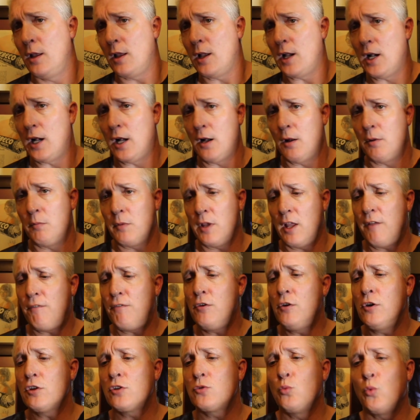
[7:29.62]
If
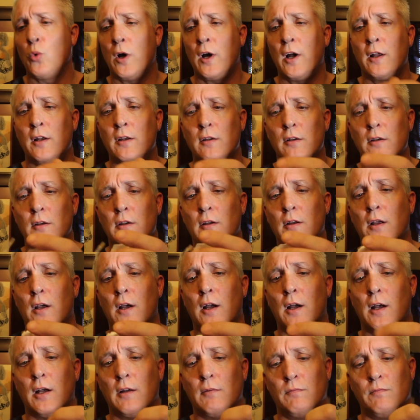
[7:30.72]
you just want
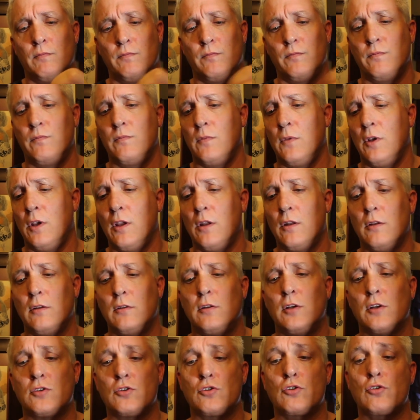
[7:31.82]

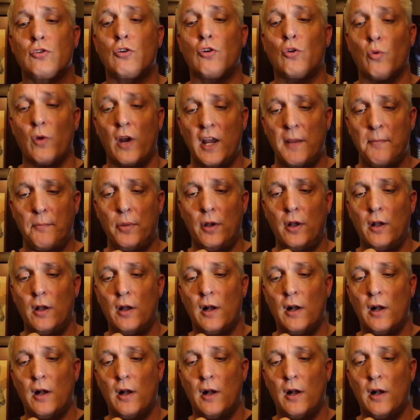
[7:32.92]
to scrape